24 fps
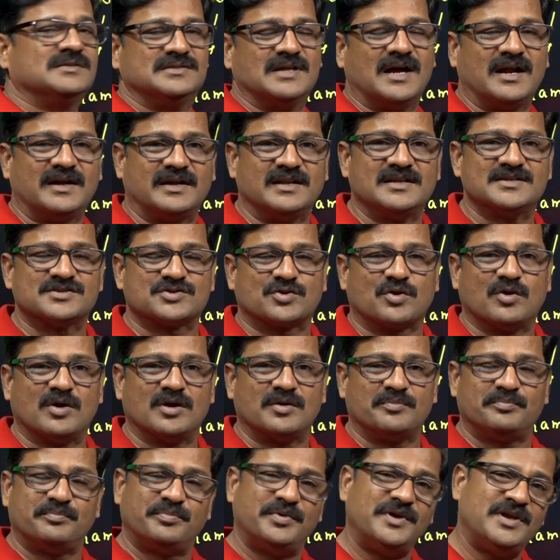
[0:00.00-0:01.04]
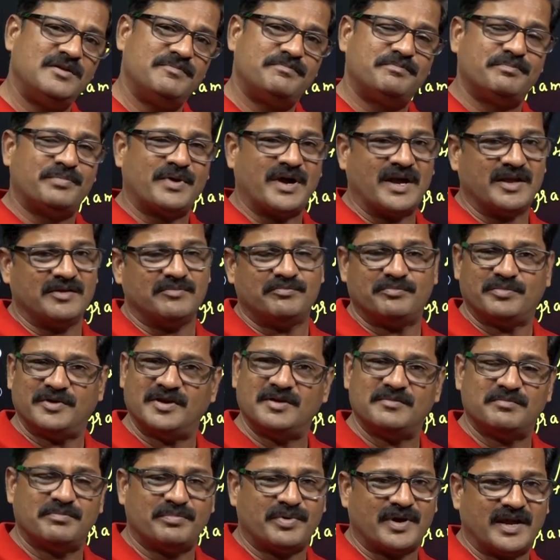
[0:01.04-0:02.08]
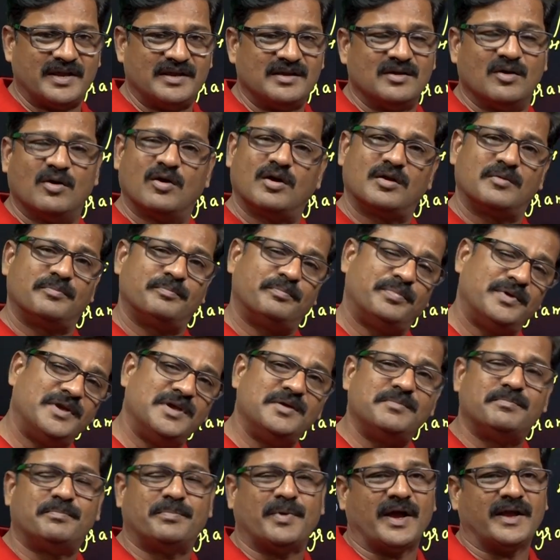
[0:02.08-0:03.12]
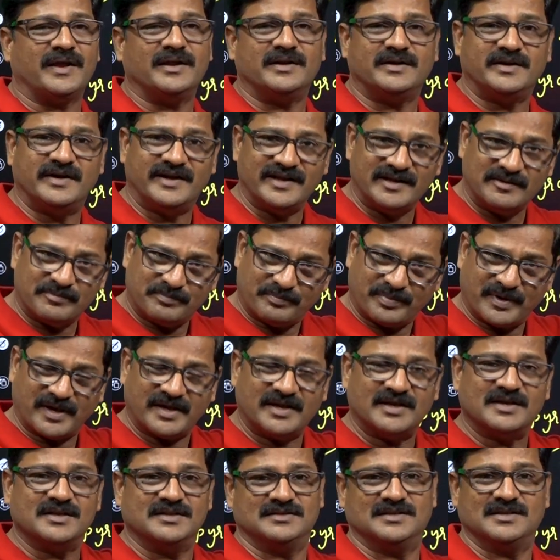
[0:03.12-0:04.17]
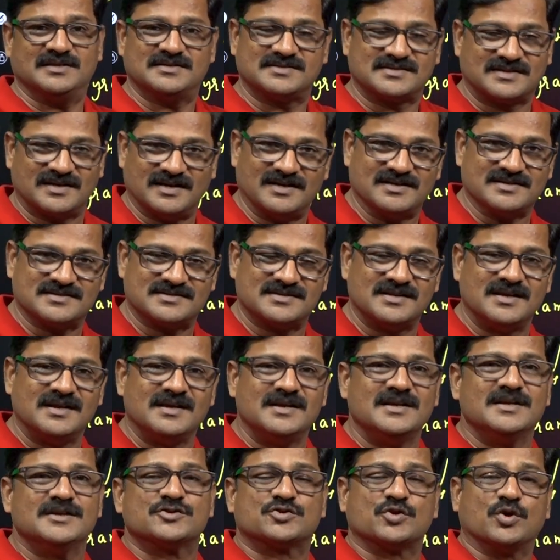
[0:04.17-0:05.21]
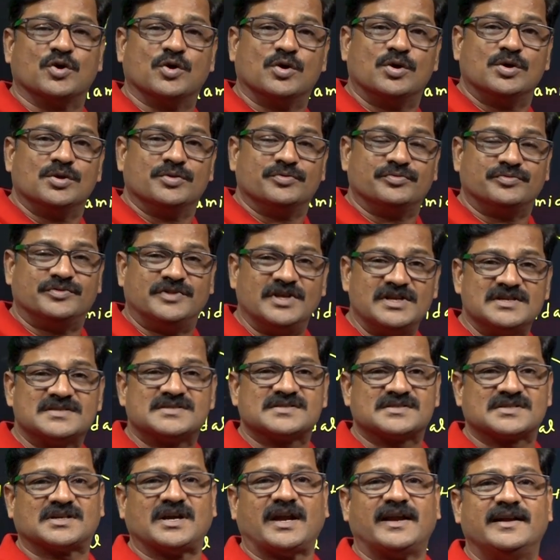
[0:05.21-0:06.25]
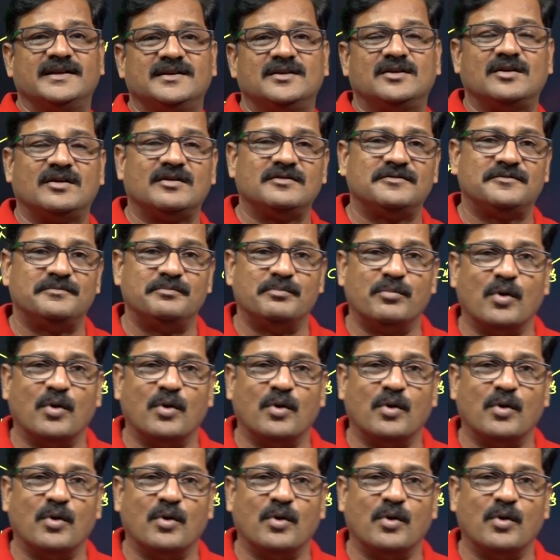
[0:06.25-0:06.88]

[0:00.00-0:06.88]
that is called p pi or p pi d pi in this case. So, this kind of